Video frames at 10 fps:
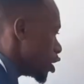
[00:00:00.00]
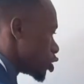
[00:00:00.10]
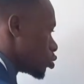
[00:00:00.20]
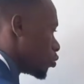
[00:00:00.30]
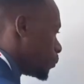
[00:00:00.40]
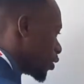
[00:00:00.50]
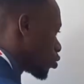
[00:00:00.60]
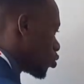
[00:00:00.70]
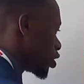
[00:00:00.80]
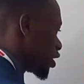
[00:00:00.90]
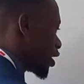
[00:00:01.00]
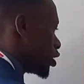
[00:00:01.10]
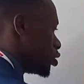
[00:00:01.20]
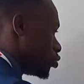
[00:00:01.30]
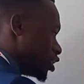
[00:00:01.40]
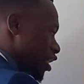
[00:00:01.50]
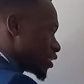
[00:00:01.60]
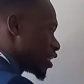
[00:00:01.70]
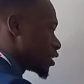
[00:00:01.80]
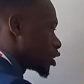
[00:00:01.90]
So per quarter, you
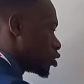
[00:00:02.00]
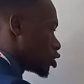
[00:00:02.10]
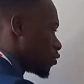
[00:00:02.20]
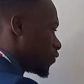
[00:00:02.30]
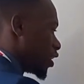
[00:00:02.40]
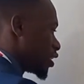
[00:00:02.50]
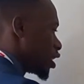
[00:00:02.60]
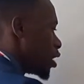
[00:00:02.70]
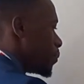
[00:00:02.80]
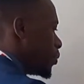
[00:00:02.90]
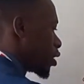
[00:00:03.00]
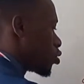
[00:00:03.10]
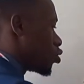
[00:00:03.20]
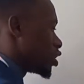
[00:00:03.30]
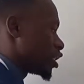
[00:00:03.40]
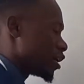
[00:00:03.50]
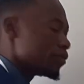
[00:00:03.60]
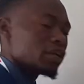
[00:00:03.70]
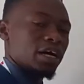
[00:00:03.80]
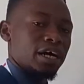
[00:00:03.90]
just ask yourself that per quarter
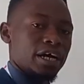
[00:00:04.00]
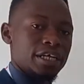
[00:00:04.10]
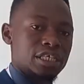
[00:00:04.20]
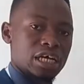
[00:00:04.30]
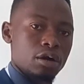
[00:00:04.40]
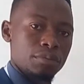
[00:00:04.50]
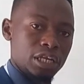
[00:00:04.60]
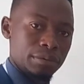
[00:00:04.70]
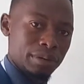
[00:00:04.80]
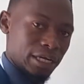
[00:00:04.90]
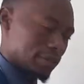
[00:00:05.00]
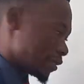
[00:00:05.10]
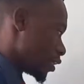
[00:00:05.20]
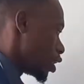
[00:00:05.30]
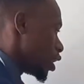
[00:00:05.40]
is how many months?